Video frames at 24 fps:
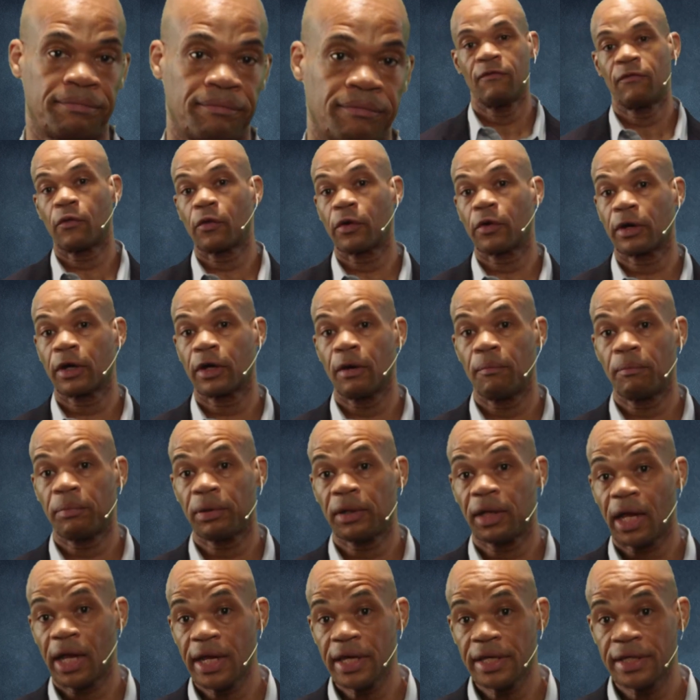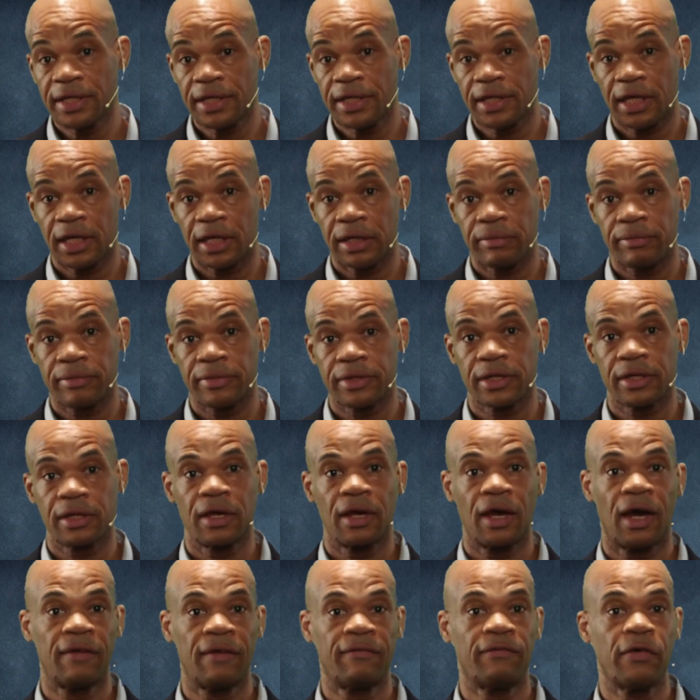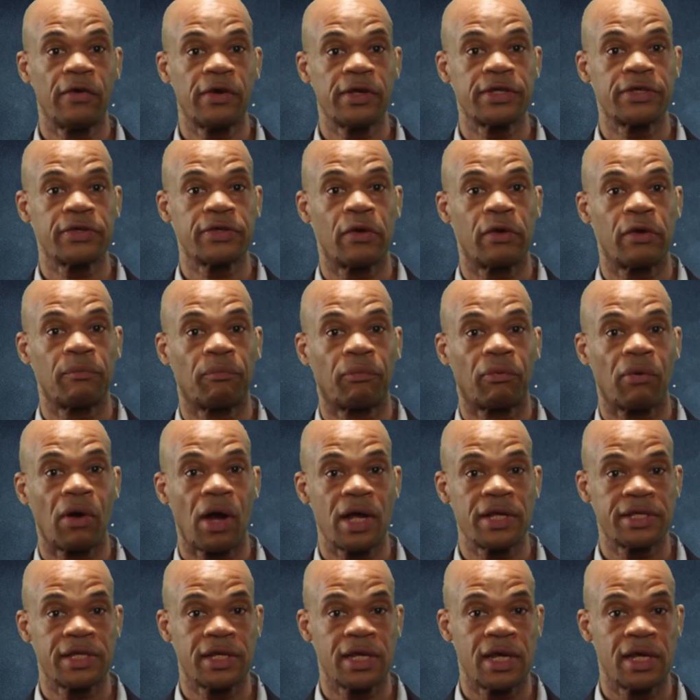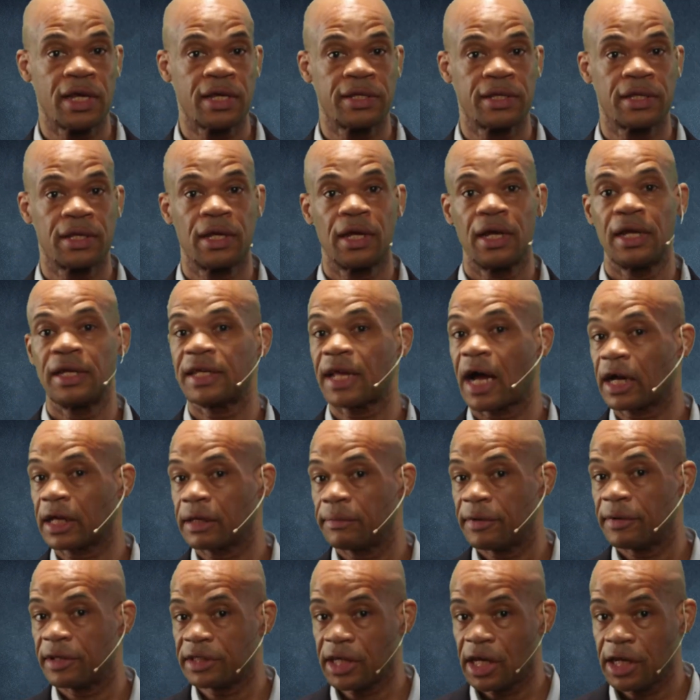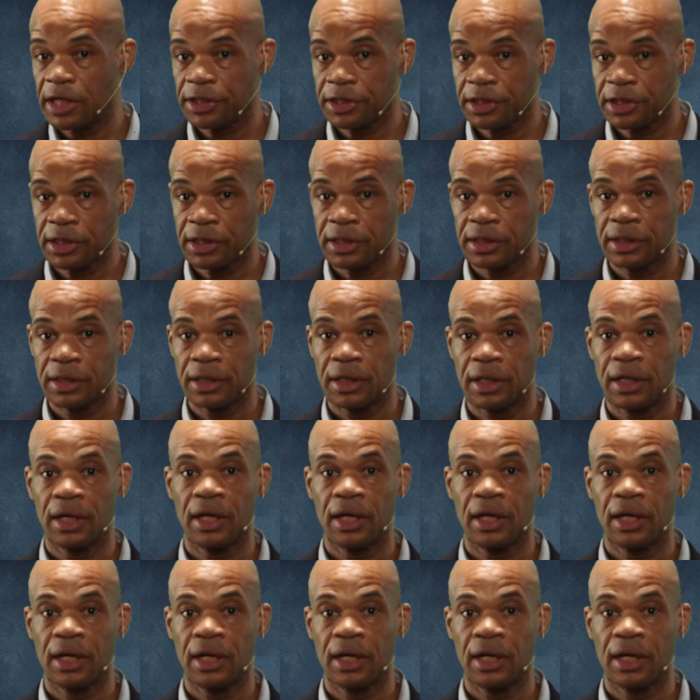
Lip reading: For compliance teams, I focus on process, documentation,